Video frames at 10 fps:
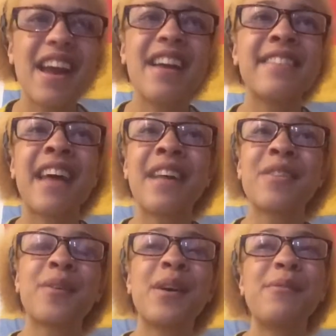and
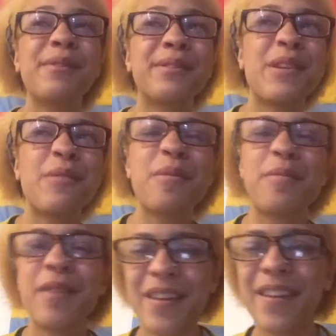that's why I always say with
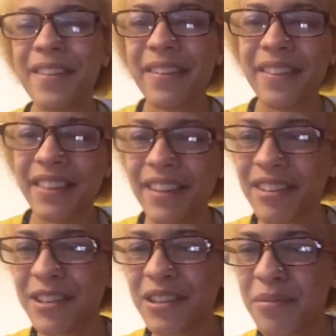BPD, leave
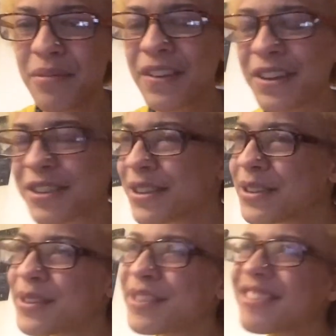it to the
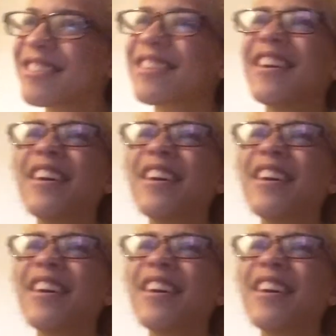professionals,